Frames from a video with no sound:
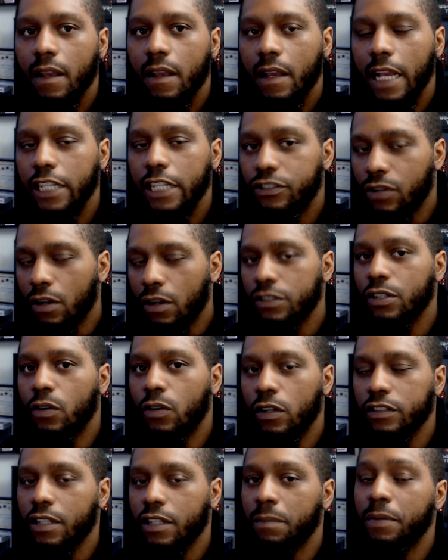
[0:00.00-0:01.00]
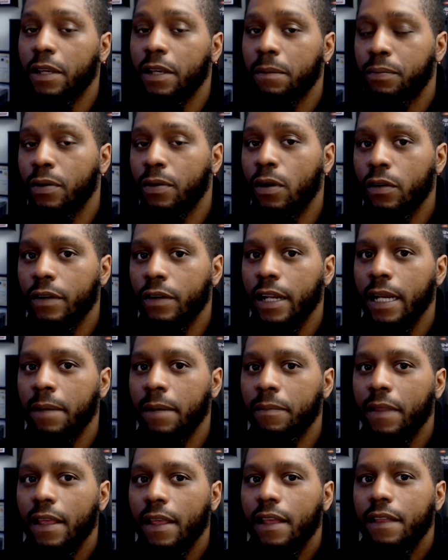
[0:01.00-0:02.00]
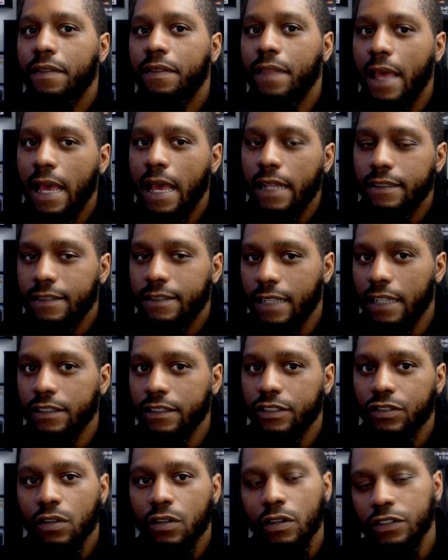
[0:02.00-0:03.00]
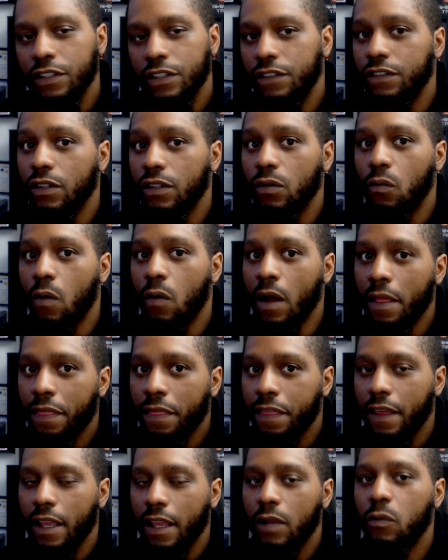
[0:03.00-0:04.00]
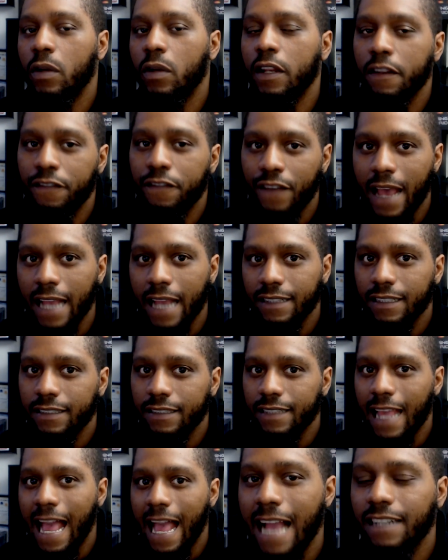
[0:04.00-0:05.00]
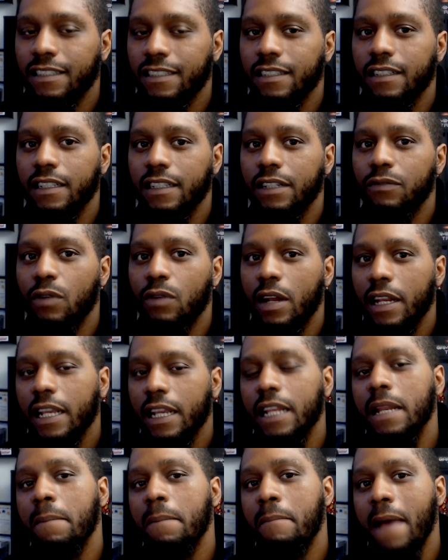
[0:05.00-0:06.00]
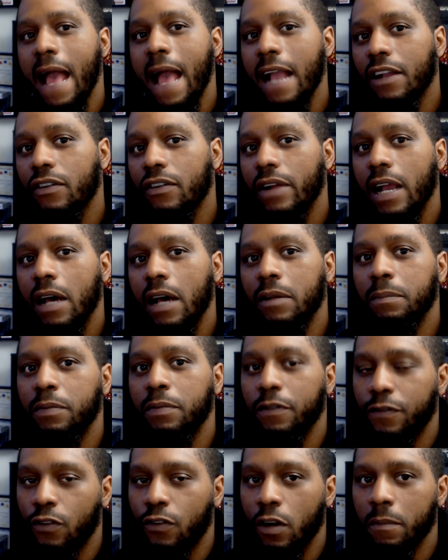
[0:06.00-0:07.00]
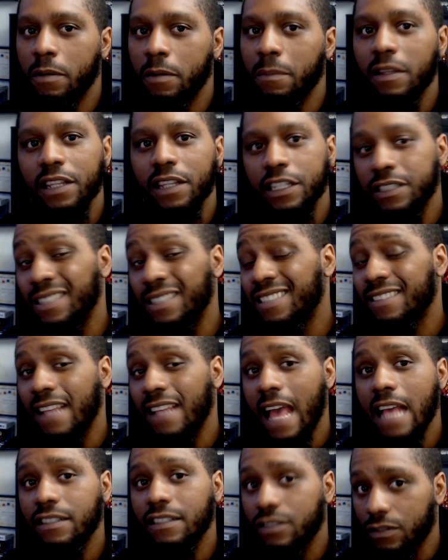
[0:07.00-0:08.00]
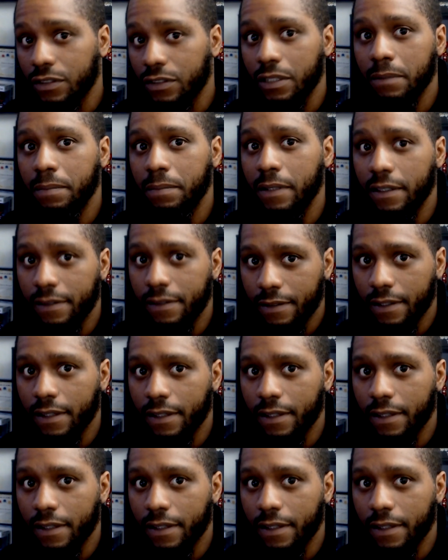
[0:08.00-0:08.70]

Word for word: A Trojan horse could be a program that says it's going to do one thing when in fact it's actually running in the background performing malicious tasks on your PC.